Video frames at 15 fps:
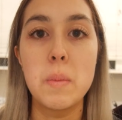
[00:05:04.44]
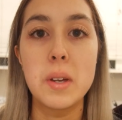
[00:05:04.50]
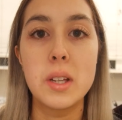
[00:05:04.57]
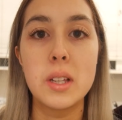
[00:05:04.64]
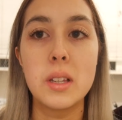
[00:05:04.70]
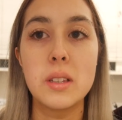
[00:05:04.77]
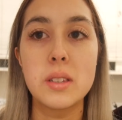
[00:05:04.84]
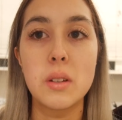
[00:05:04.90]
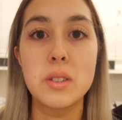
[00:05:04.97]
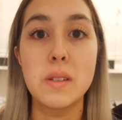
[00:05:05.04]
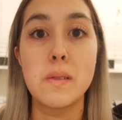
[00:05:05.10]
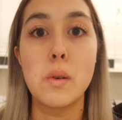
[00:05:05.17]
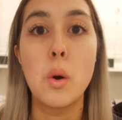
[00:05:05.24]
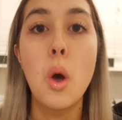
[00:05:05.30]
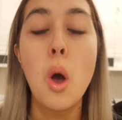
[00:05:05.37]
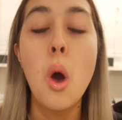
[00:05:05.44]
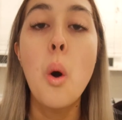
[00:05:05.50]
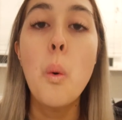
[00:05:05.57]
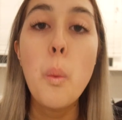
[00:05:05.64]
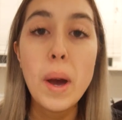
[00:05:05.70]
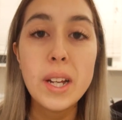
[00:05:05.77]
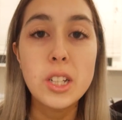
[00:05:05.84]
because I was having
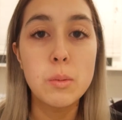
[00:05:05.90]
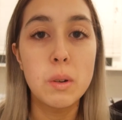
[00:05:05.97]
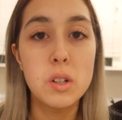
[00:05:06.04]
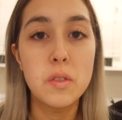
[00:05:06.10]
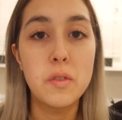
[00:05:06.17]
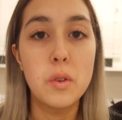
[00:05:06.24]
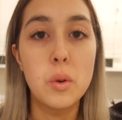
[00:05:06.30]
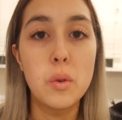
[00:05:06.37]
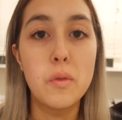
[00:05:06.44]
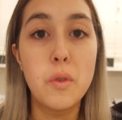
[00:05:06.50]
way too much food